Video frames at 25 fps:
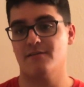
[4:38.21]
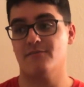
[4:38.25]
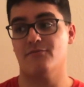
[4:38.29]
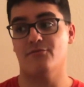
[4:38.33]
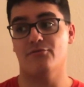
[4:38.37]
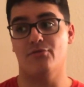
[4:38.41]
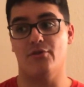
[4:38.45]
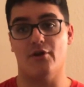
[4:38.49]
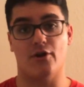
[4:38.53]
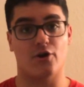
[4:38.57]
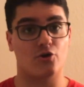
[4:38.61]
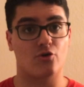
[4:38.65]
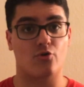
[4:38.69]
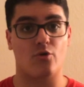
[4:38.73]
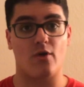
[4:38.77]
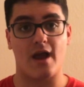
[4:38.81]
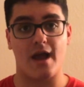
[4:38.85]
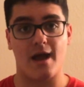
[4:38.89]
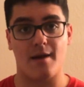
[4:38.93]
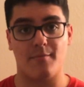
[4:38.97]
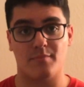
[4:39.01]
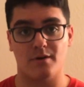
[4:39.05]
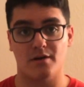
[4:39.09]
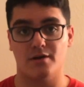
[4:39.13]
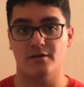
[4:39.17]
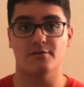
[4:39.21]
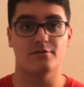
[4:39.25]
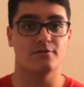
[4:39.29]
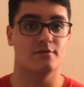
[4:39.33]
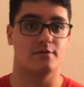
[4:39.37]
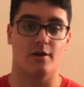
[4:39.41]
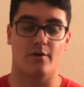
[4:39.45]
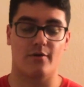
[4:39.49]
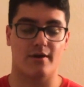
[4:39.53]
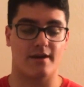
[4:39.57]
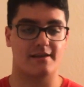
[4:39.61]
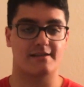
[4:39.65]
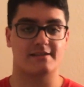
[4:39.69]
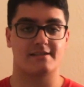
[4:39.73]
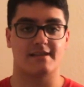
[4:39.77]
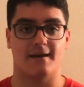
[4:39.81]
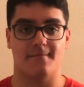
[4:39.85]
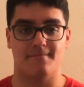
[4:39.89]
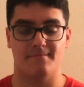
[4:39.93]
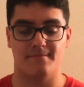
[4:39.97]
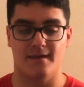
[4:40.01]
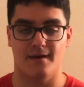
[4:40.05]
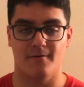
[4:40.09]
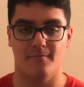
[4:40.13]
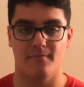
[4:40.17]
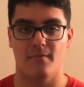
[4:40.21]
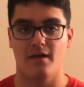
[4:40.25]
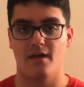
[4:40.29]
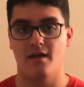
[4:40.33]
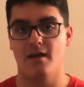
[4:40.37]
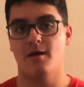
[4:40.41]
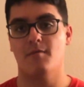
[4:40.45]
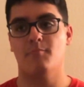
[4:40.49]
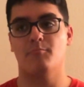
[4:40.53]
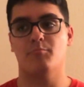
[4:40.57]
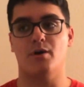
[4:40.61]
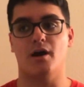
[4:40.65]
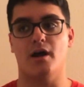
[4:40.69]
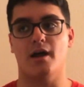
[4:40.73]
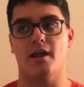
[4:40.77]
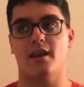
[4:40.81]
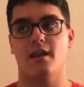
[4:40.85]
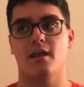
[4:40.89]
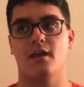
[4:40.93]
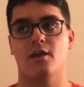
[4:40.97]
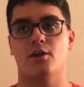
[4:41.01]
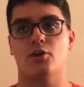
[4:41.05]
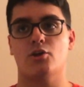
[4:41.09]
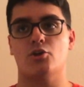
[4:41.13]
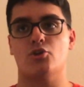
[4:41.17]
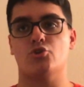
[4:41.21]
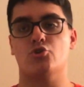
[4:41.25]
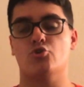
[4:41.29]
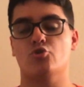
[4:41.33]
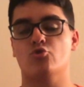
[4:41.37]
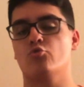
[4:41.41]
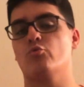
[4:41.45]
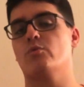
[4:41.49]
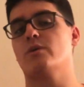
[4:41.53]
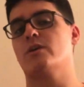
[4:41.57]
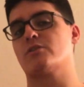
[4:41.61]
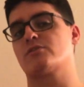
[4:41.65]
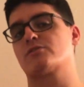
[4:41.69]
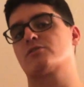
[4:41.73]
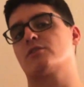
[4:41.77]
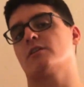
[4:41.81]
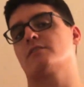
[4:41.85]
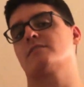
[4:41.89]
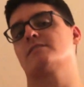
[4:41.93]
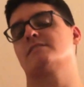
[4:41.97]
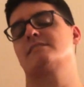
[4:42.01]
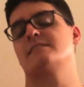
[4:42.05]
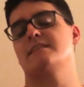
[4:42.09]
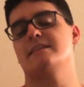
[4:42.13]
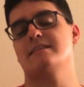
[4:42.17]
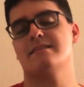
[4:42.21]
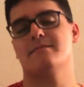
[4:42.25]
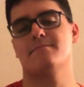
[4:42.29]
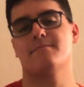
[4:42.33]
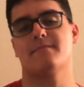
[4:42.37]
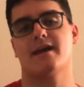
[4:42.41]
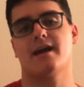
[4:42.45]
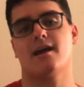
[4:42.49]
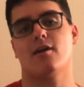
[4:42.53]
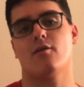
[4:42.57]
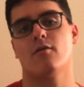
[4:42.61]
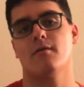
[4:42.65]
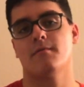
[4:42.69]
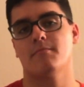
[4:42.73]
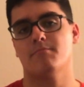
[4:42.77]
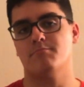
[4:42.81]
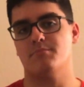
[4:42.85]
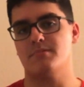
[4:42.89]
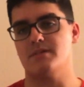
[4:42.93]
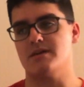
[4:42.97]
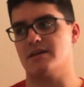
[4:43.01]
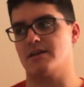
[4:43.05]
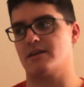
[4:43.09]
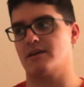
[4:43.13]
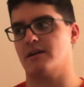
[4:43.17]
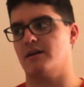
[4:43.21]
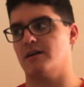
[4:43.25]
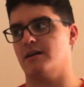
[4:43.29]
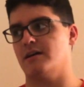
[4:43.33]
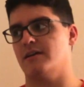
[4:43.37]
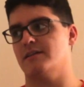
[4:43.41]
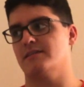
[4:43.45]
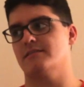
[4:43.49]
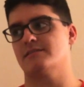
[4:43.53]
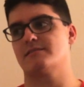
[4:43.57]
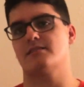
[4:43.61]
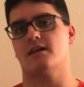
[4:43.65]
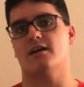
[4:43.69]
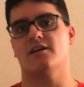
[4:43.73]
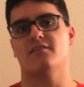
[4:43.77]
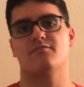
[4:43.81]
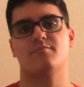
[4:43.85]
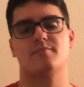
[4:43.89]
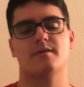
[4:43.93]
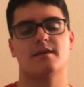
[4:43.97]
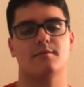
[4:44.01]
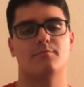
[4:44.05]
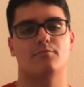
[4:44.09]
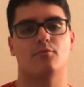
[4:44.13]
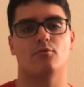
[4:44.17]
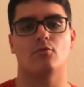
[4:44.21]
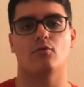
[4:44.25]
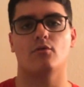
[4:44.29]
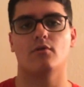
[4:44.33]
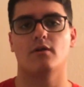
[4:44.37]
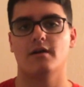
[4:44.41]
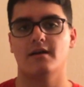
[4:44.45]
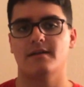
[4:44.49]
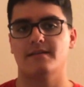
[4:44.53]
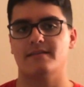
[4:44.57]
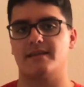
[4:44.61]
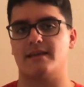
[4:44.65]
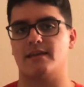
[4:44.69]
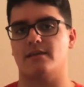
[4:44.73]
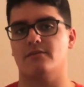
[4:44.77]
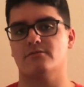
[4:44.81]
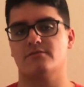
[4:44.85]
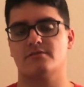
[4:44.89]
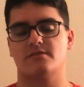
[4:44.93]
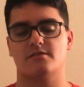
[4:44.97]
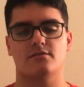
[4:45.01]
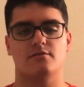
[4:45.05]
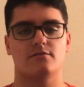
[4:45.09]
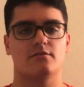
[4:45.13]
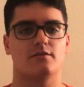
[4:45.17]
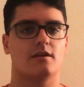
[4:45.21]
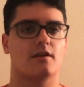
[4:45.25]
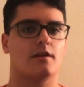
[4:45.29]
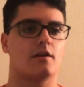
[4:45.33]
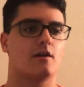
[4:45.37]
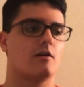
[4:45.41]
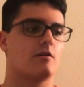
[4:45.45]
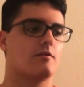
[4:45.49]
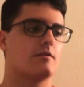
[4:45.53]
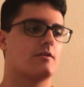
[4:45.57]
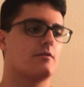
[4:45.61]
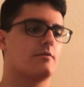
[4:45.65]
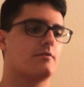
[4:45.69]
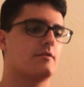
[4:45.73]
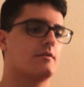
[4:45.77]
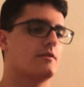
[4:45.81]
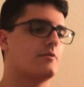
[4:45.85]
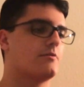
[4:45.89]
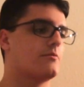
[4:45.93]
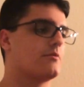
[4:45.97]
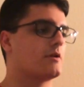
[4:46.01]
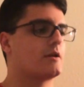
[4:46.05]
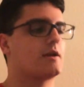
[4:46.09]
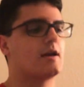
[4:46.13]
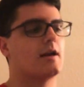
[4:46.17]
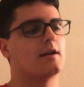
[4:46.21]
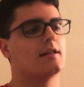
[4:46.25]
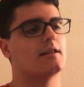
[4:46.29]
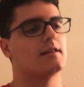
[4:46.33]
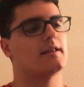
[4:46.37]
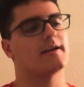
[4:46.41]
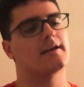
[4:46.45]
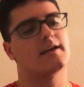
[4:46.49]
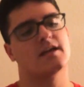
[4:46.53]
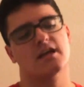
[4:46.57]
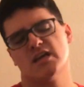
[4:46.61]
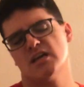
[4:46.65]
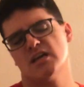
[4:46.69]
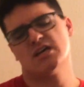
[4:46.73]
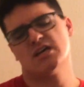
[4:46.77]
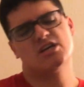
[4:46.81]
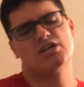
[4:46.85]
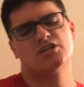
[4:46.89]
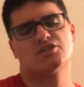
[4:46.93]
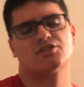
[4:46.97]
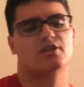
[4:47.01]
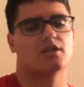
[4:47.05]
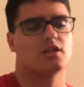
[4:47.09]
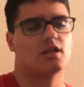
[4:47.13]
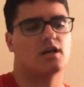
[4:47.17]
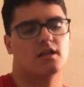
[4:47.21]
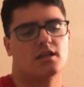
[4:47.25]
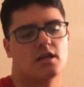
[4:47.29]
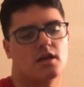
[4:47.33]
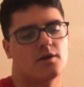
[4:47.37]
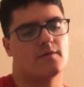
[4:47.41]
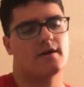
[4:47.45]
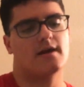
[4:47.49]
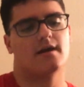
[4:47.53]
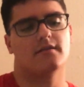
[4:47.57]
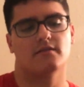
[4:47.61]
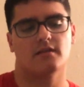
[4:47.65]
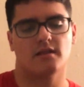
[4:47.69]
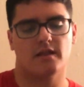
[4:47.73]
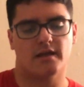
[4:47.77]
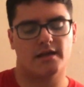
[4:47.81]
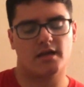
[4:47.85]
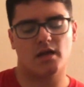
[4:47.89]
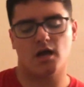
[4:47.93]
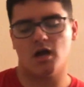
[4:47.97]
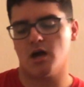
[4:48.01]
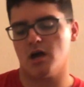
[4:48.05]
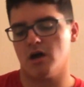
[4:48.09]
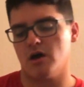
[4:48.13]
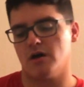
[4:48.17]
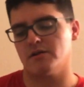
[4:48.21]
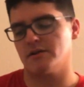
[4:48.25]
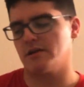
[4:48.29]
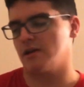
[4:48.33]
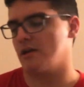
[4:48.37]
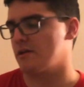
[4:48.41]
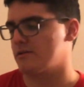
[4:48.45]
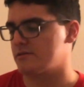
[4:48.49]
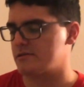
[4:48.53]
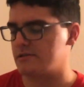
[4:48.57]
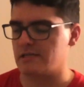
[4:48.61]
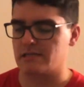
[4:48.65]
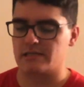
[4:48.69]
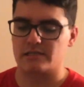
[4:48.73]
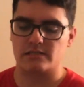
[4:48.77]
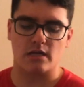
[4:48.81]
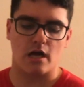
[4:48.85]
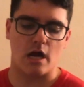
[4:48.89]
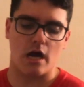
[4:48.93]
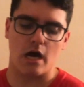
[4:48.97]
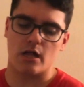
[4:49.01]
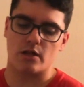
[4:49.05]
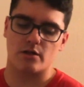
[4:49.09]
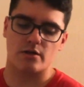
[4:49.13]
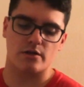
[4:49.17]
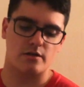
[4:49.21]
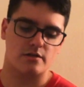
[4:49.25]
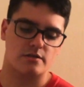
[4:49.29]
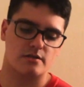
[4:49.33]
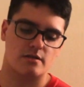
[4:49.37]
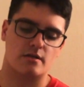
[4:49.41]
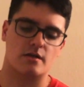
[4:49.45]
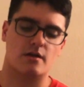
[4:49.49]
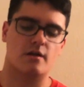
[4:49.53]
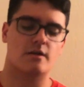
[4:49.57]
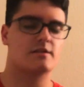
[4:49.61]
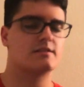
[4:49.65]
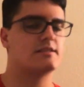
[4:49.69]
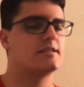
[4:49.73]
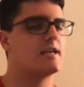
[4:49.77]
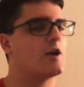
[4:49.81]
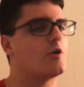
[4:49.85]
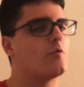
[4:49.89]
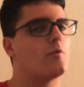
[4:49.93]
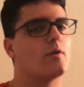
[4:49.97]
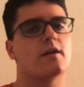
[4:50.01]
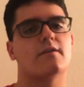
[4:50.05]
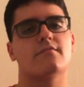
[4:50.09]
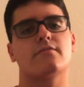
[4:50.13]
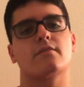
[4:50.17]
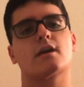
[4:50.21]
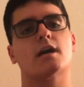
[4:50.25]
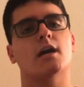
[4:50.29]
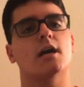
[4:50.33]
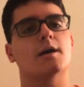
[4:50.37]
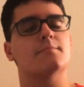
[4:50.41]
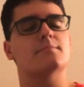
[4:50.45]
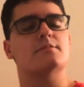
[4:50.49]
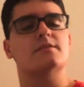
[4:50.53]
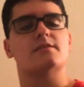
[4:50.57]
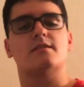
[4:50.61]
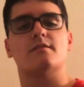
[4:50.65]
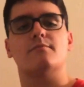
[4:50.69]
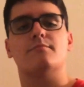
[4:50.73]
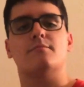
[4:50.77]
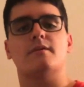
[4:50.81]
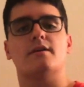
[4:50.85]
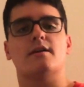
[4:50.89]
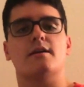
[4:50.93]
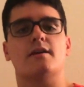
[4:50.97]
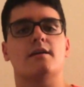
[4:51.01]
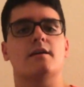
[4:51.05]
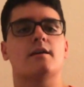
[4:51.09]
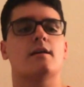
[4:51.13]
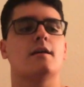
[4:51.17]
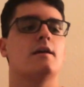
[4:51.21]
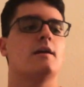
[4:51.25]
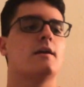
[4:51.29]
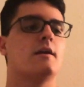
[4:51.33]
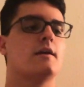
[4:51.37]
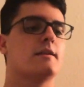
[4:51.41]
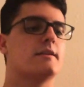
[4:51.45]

They're crap, don't accept them, but you will start to see them now because of people that used to, they were kind of chalantly around. They're like, oh, $6, just take whatever comes to me.